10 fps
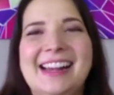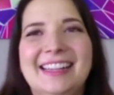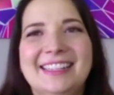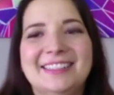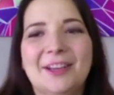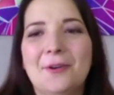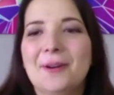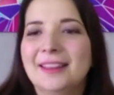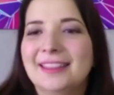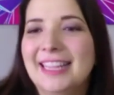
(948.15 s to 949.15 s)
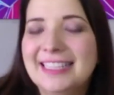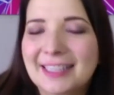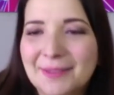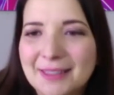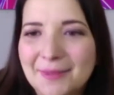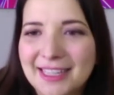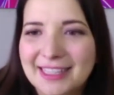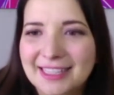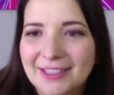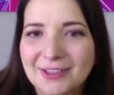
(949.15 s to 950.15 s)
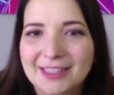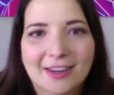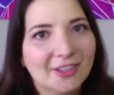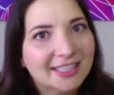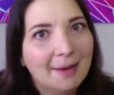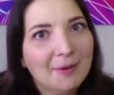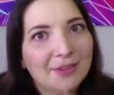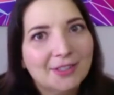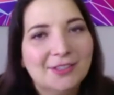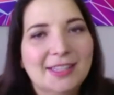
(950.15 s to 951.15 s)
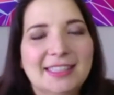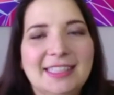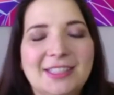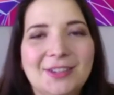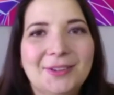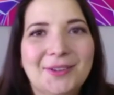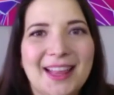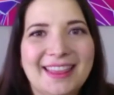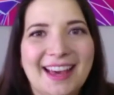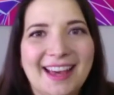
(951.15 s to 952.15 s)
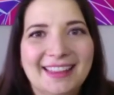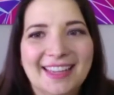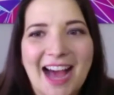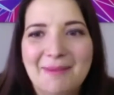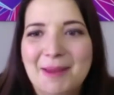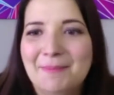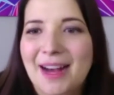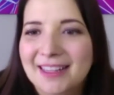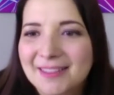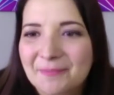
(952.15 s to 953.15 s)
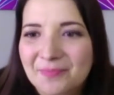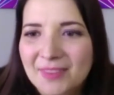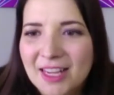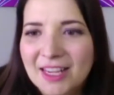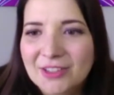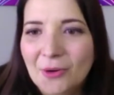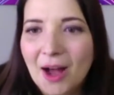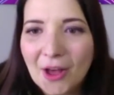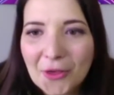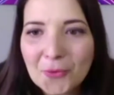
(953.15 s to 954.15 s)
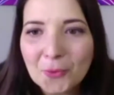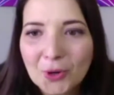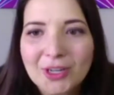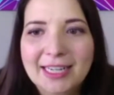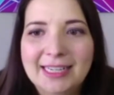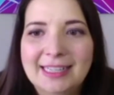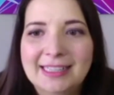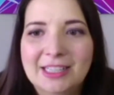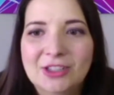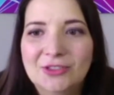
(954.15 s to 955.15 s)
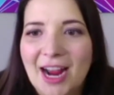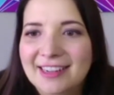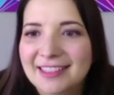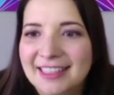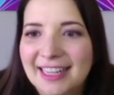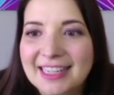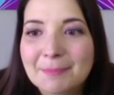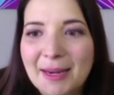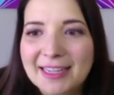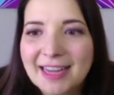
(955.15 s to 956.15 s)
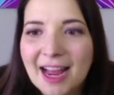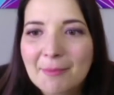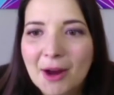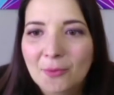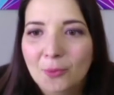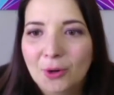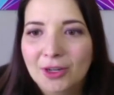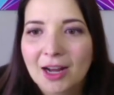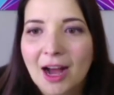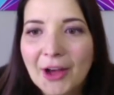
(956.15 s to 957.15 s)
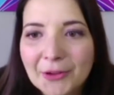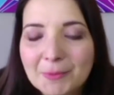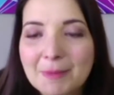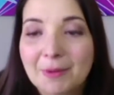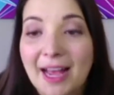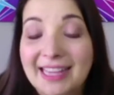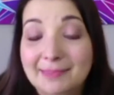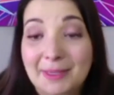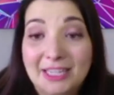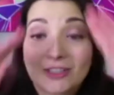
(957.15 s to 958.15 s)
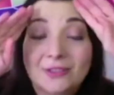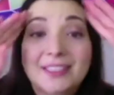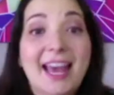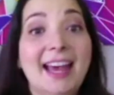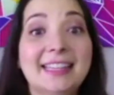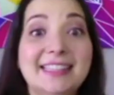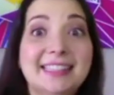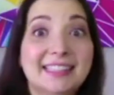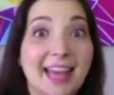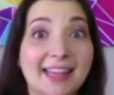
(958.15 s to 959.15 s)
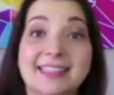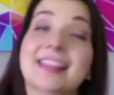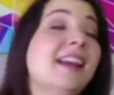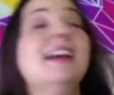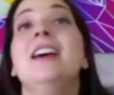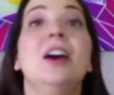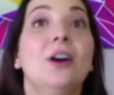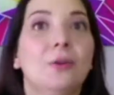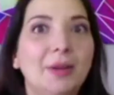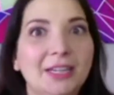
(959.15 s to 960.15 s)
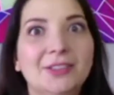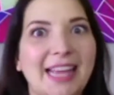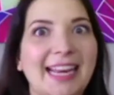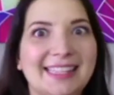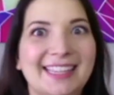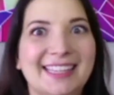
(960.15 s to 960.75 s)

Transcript: so let's see what some of these excuses are. Just type your excuses into the, the comment box. So other work is a distraction, like spending time on work other people ask me to do. Yes, yes. We use that as an